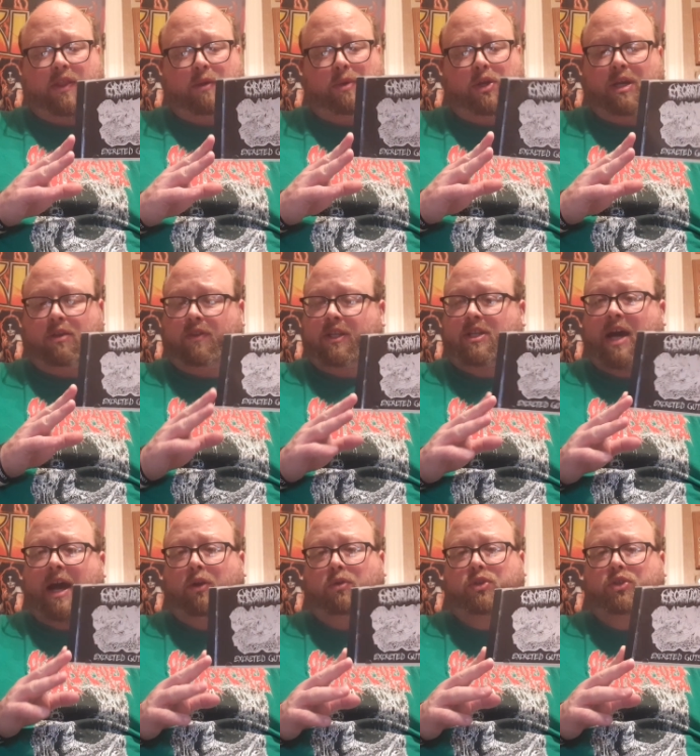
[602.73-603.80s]
then when you get into the
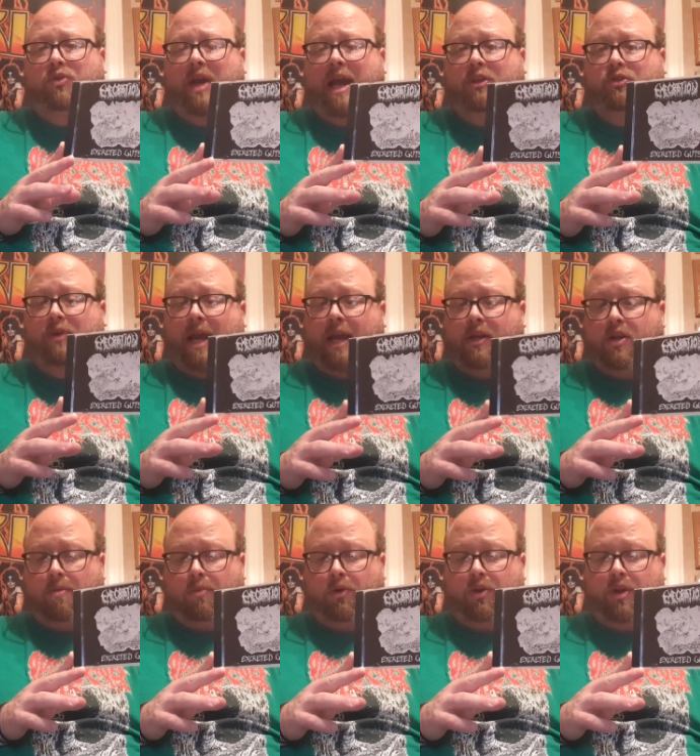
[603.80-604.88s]
title track, track
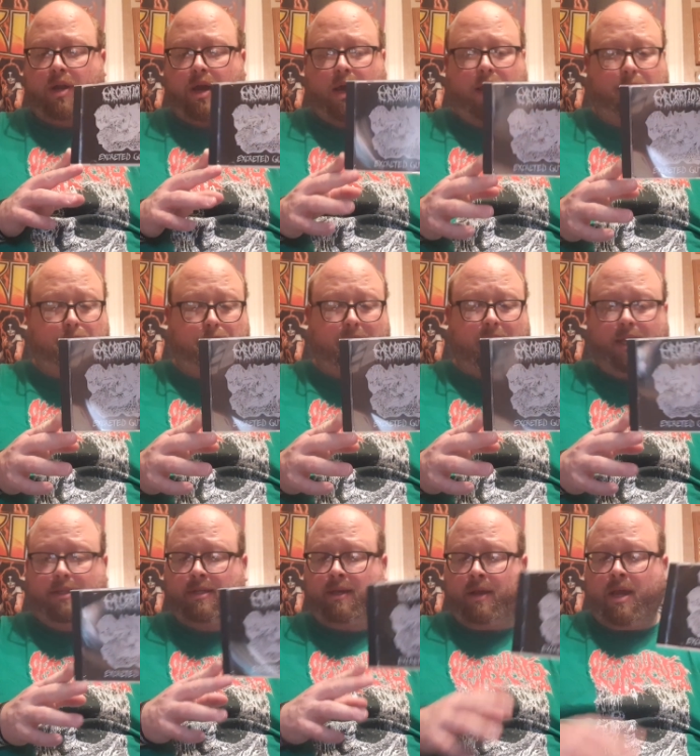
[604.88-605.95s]
number nine,
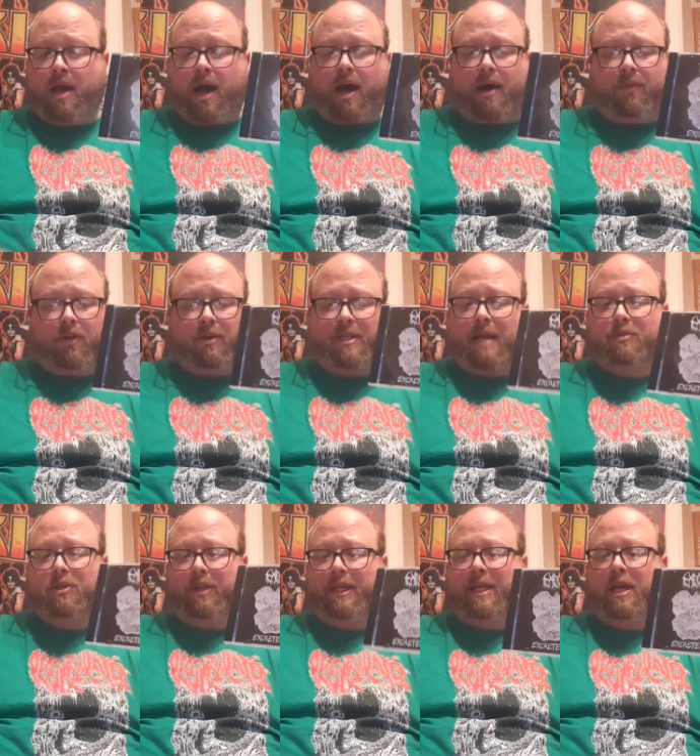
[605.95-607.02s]
Meat, uh, there's an
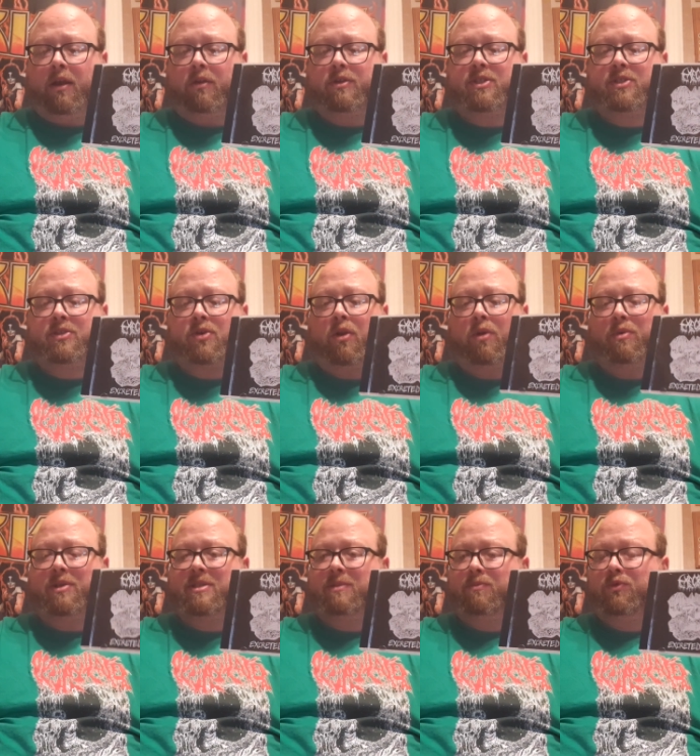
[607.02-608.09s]
absolutely killer solo
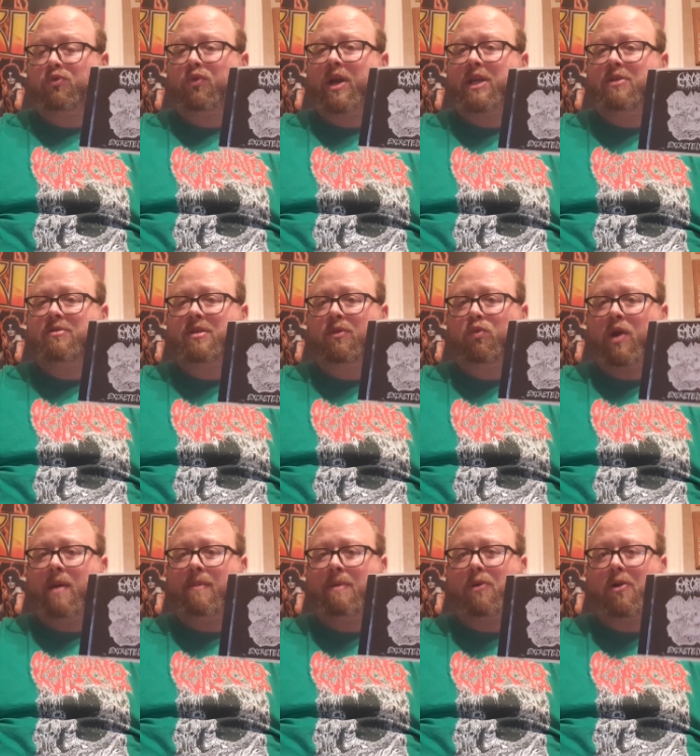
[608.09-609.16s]
with some great use of the
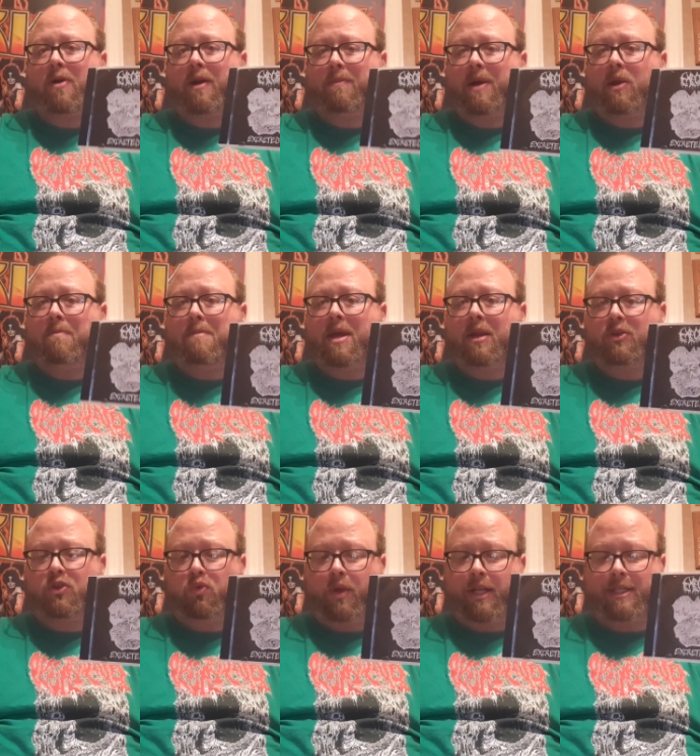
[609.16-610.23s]
whammy bar at about a minute and
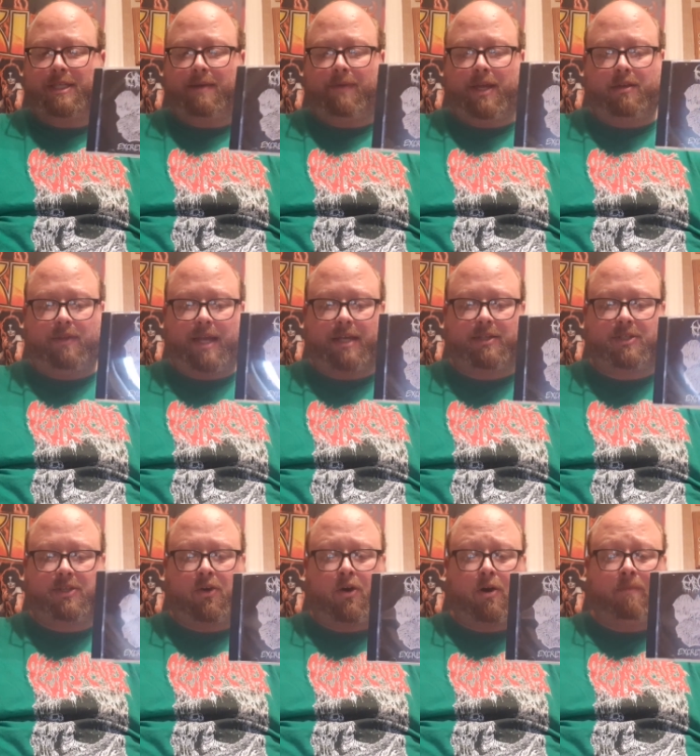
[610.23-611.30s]
27 into that
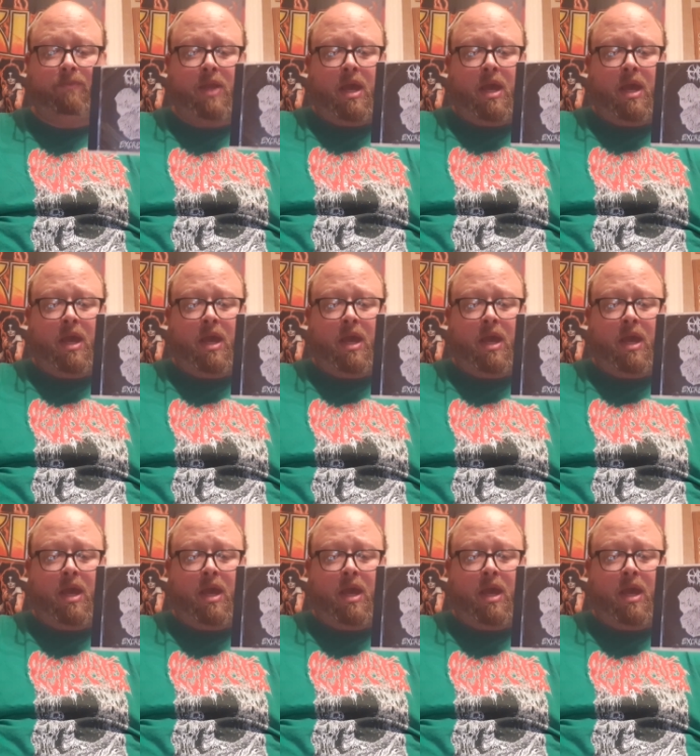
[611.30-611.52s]
song.